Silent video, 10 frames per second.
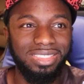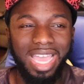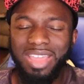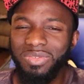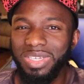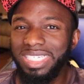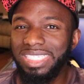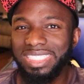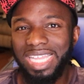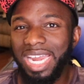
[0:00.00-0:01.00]
Avery,
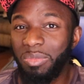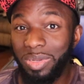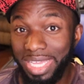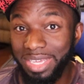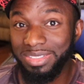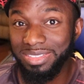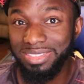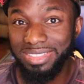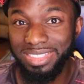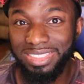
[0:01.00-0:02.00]
he's not a planner.
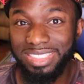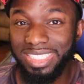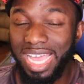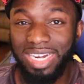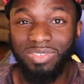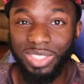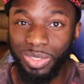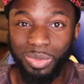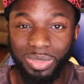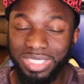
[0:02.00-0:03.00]
He's just kind of a
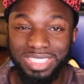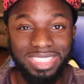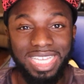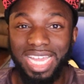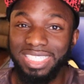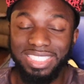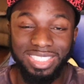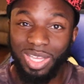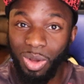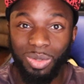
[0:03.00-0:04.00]
doer. He just kind of
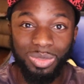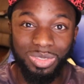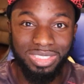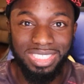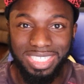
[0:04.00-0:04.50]
just goes.